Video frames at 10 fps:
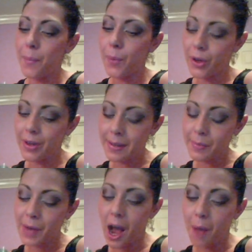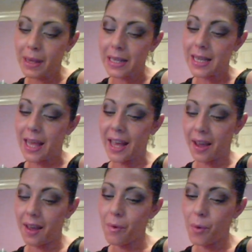um, put in some comments like
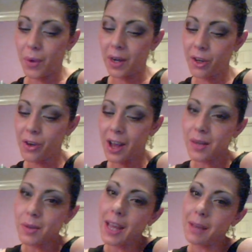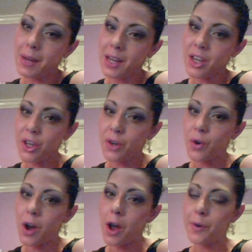what you guys would like me to do.
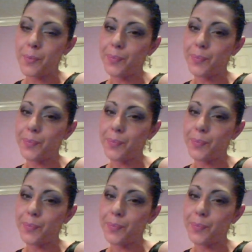Um,